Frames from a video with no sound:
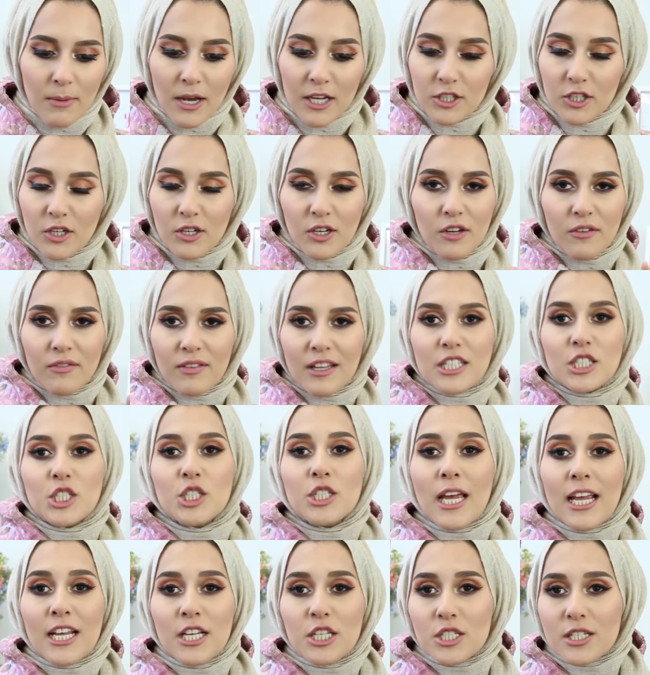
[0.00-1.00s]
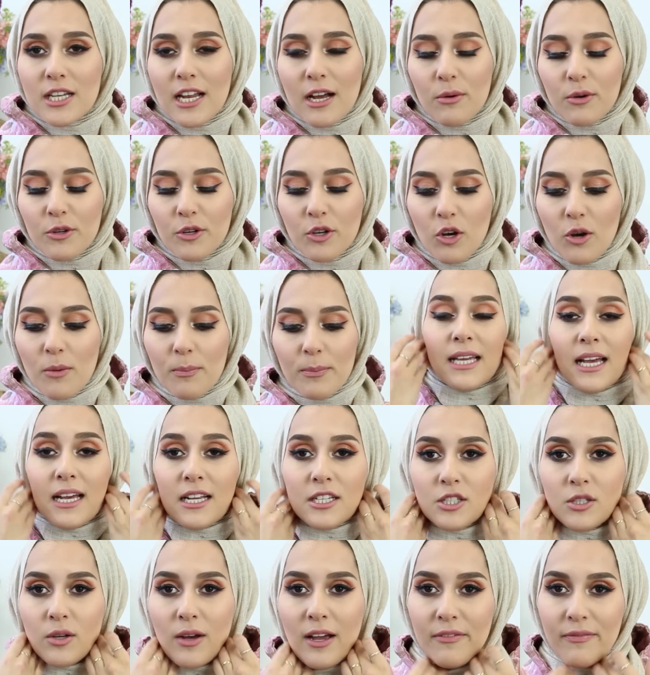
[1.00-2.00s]
I don't know if that's changed now or not. Yeah,
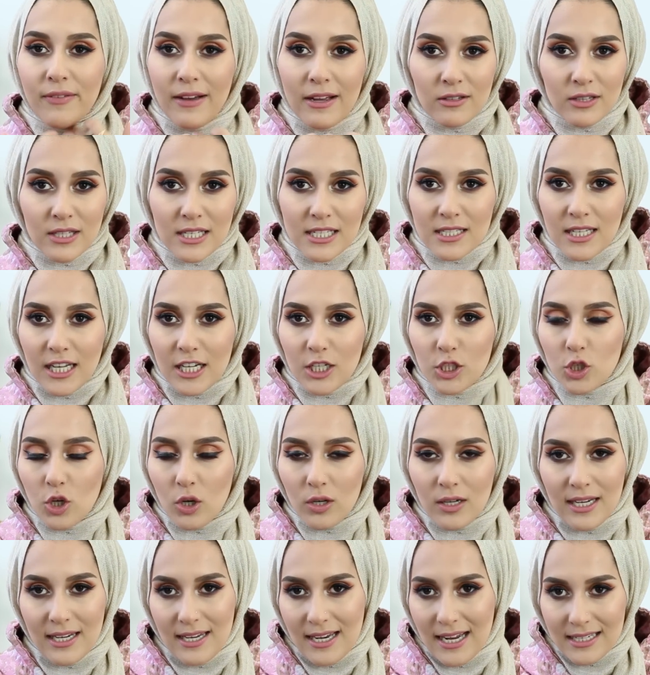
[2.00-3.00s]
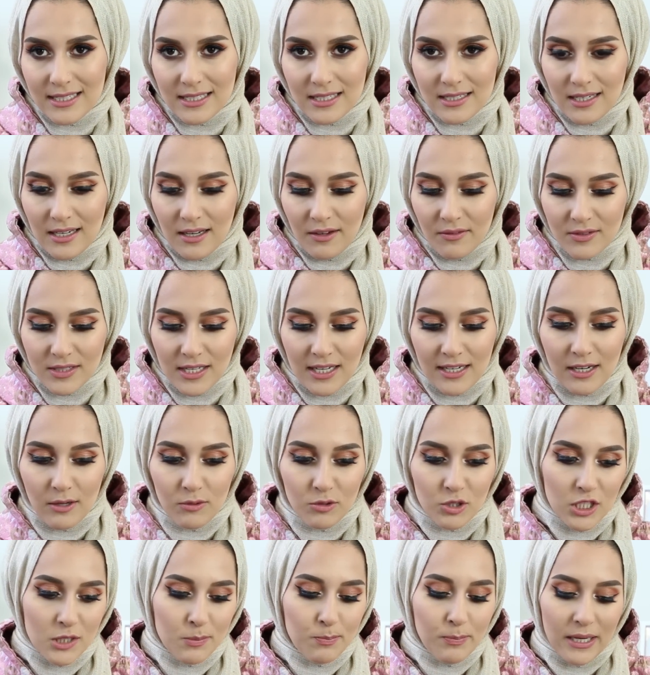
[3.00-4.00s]
so I found these like chocolate laxatives, and I
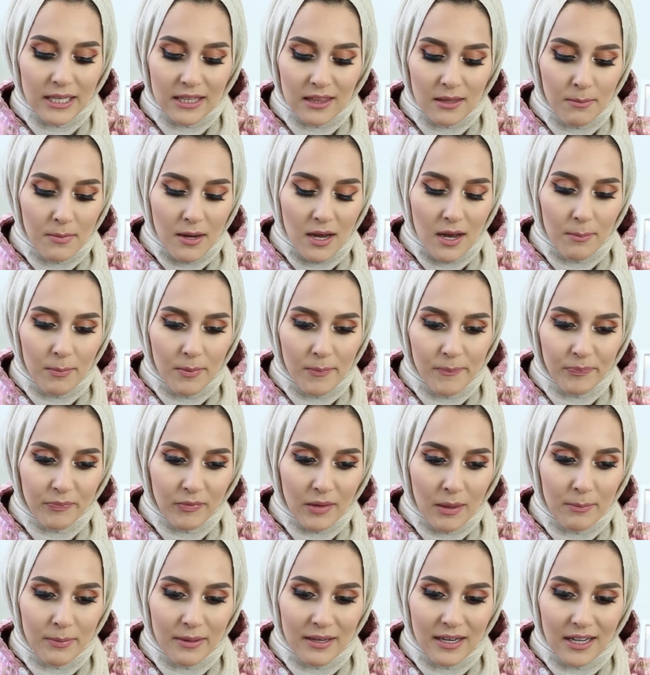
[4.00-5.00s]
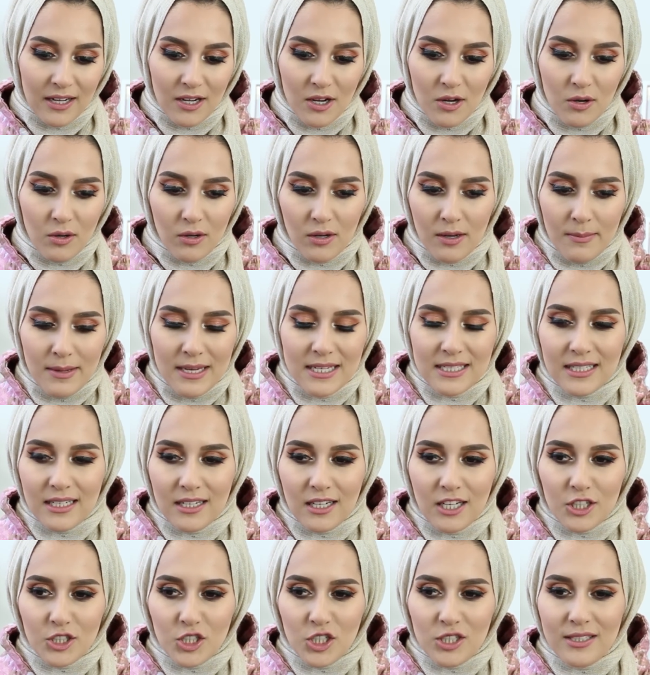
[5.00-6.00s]
would just pick them up and be like, oh, amazing,
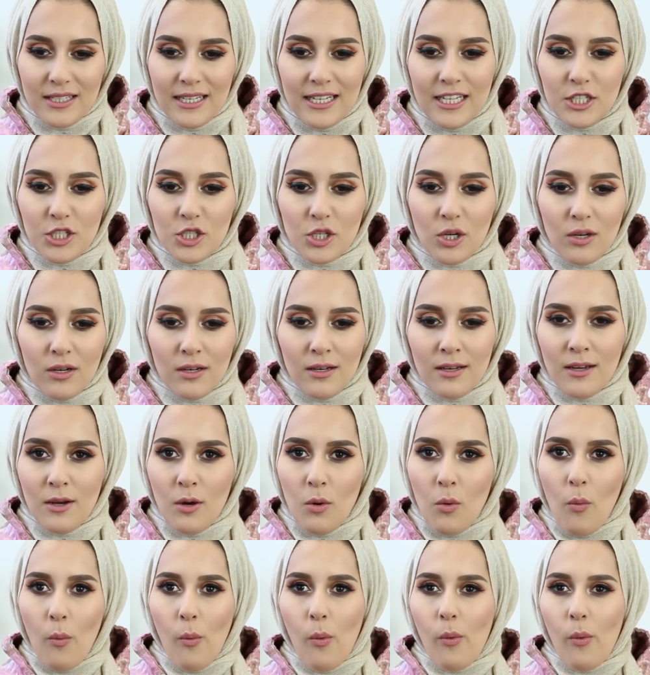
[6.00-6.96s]
I'll just eat chocolate,